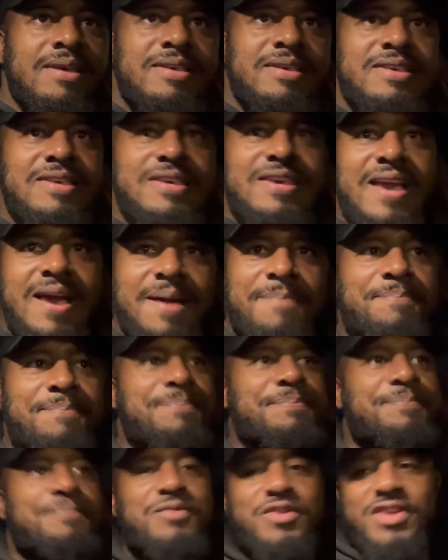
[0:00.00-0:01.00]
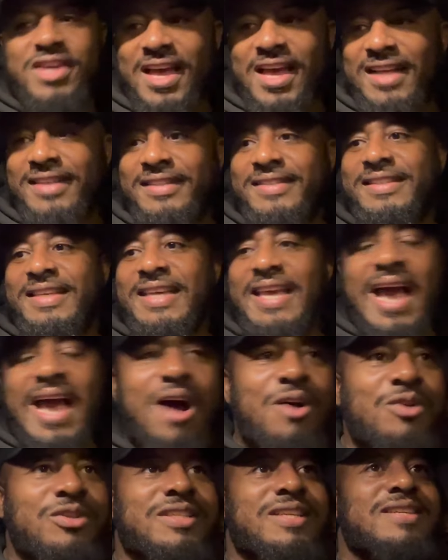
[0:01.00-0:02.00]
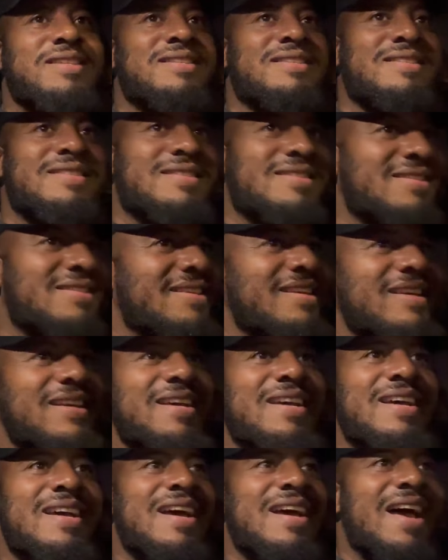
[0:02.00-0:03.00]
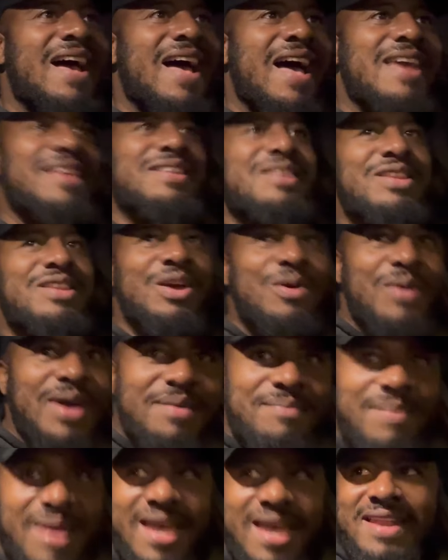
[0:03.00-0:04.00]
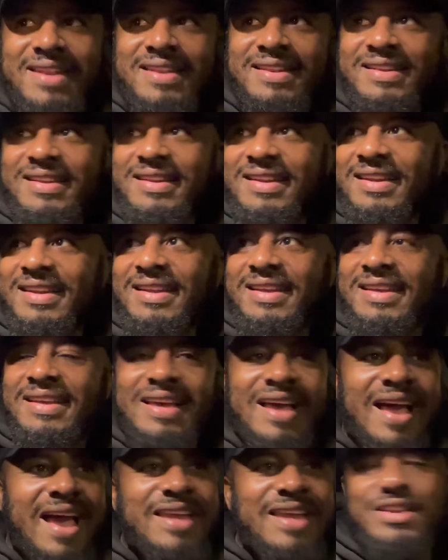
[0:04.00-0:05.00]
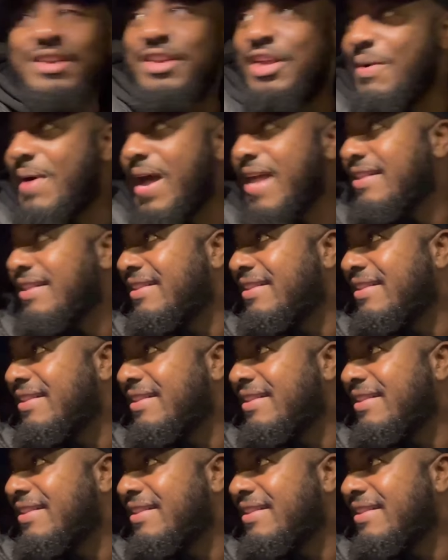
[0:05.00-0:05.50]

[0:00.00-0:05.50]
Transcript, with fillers: Yep, Chelsea houses. I knew it, man. I knew it.